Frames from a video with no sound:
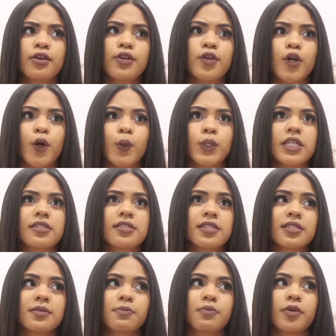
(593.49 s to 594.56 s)
you know, this
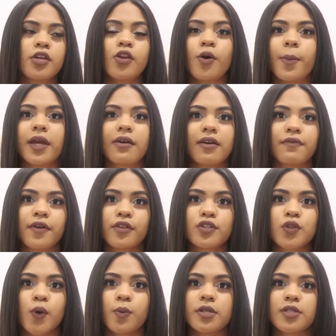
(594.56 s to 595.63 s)
is, you know, my
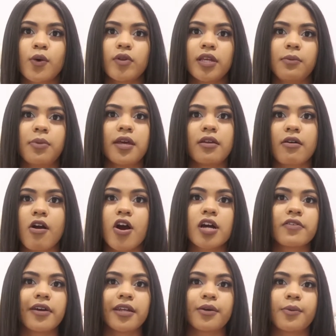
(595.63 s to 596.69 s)
grandfather's always only been a
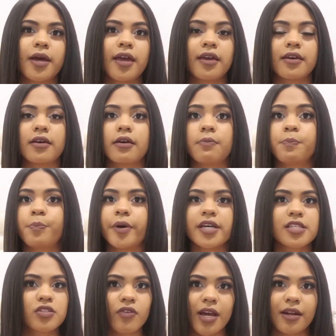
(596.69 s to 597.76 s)
car ride away, a
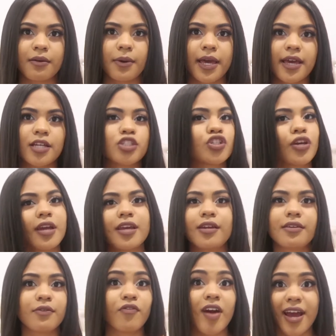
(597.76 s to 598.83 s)
bus ride away, a
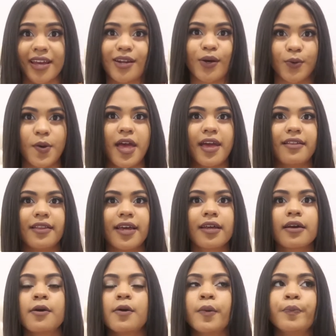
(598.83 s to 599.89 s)
train ride away,
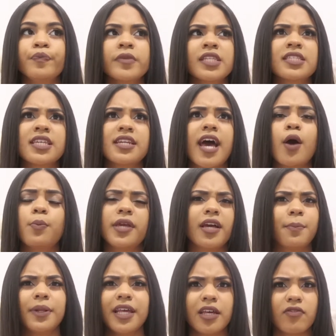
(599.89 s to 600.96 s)
like to now being
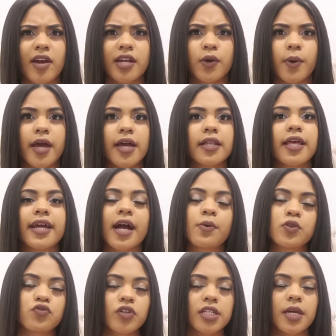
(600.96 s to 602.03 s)
a plane ride away. Like I
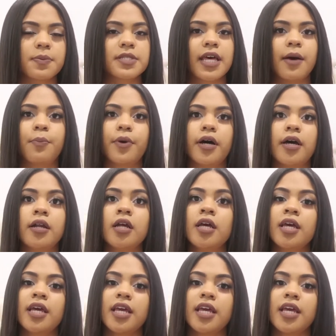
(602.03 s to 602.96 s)
was really upset, but